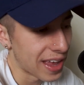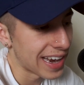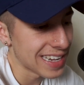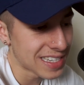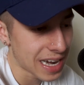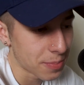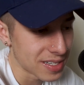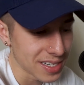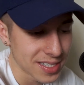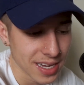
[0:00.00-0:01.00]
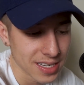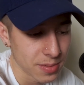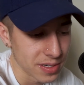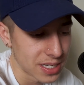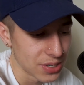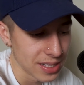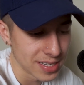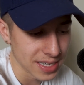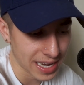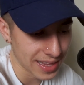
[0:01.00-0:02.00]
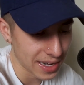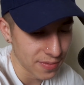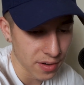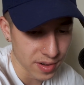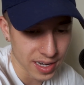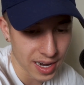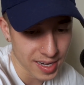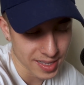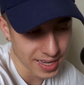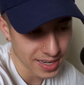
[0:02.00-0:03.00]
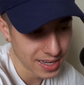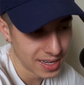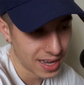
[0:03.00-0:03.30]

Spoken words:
any type of success and materialistic gain that I've ever gotten, that